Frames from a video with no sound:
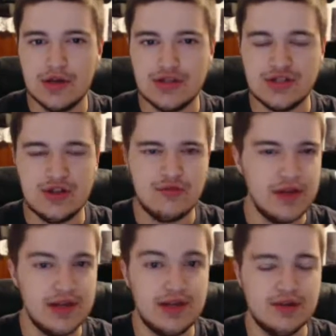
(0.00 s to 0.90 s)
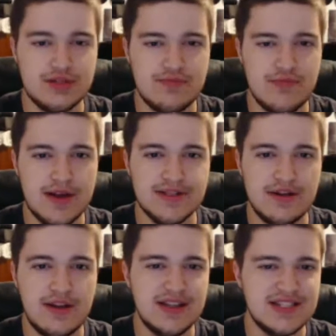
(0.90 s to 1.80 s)
So really no surprise
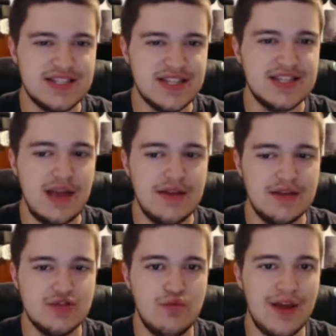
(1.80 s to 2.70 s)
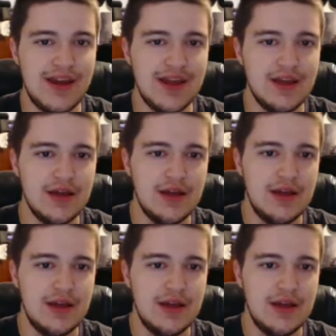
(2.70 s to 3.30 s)
there. I didn't see Titus winning,